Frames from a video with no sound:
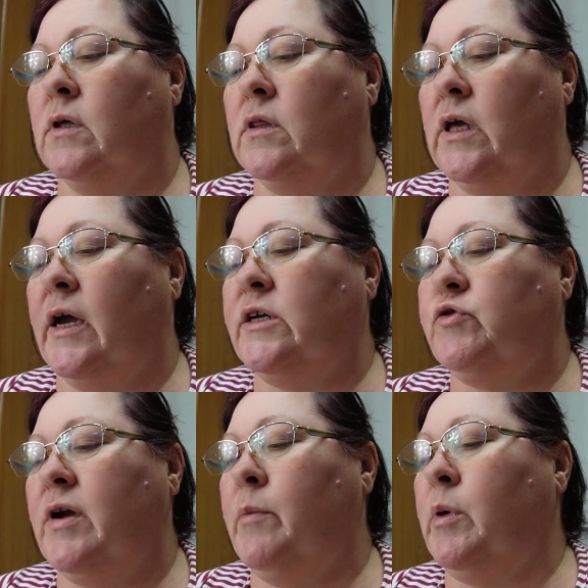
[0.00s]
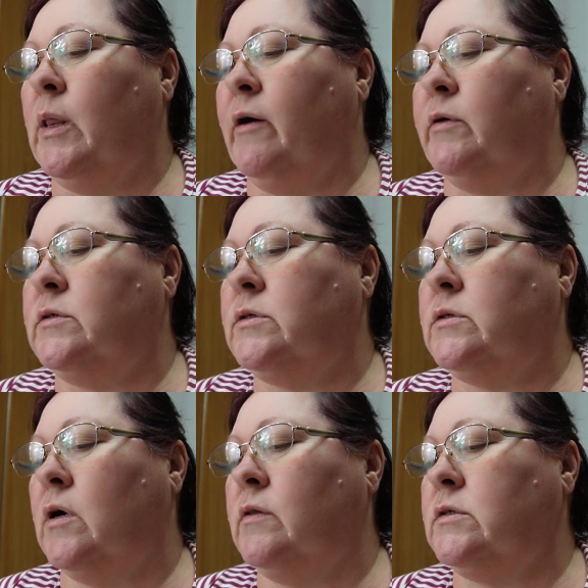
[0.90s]
the extra hem
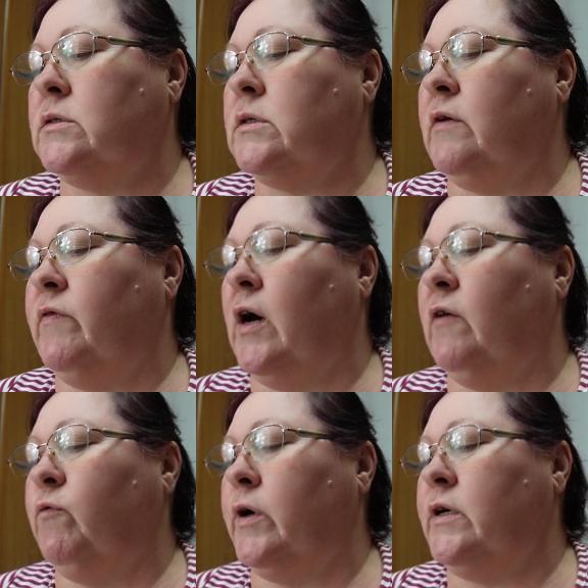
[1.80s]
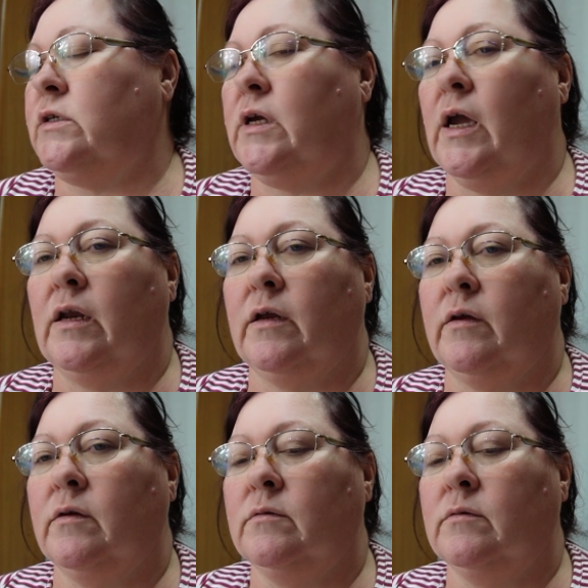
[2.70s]
allowance on the sleeve off where indicated.